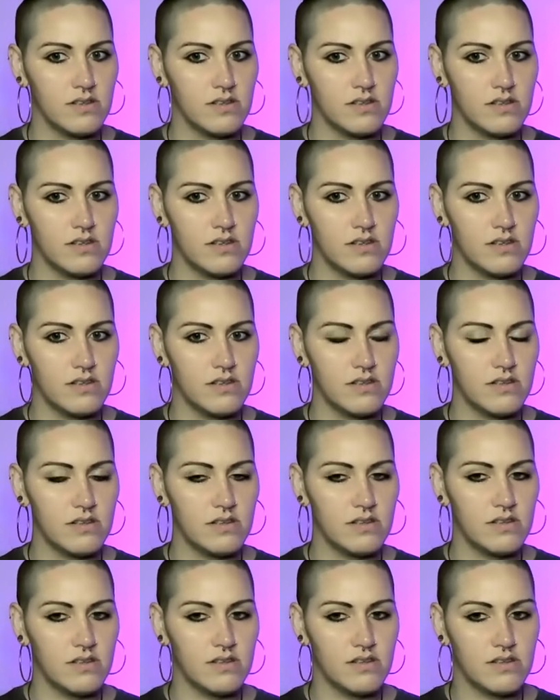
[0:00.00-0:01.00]

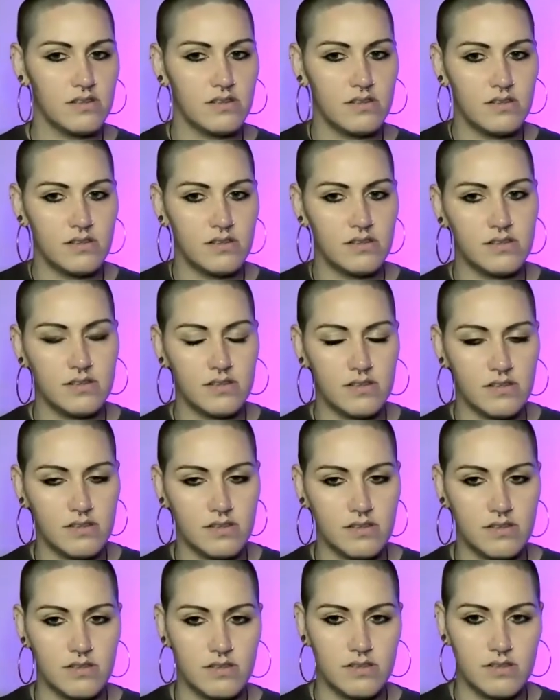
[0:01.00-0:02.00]

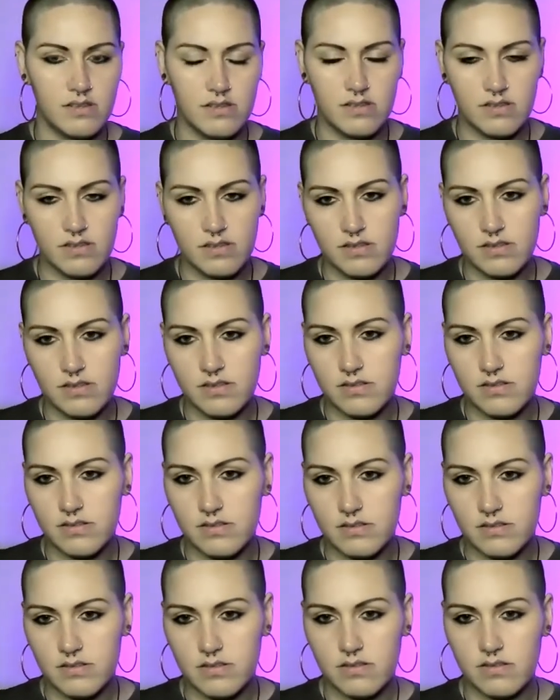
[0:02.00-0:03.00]

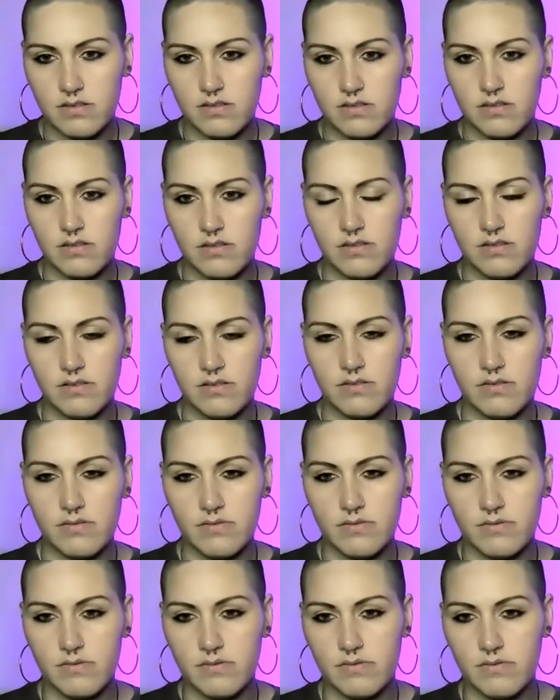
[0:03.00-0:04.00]

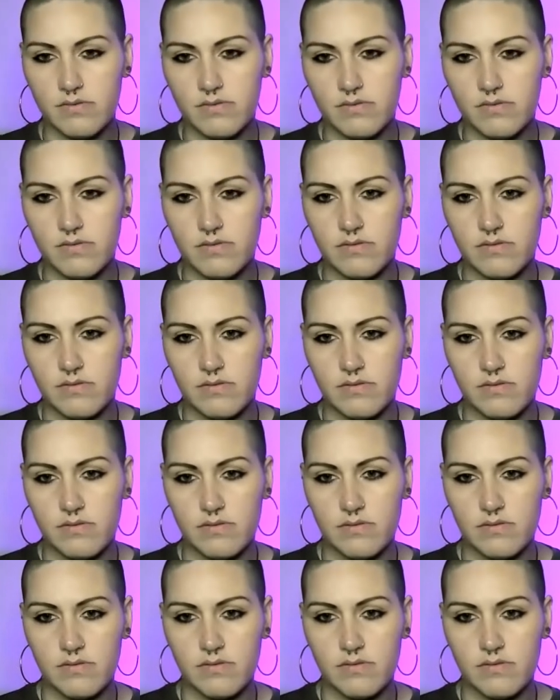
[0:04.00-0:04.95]
No words are spoken by the person on screen.